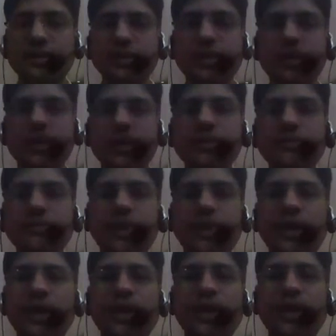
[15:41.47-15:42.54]
Then
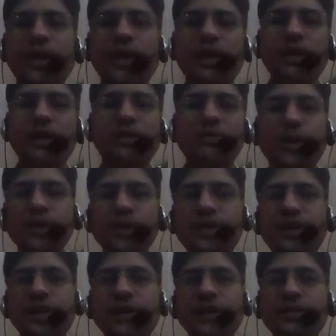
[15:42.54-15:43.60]
base
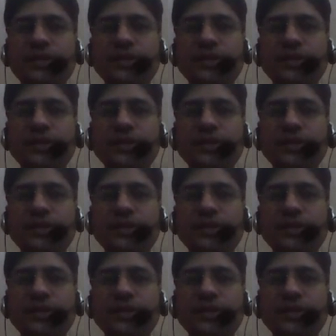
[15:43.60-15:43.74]
address is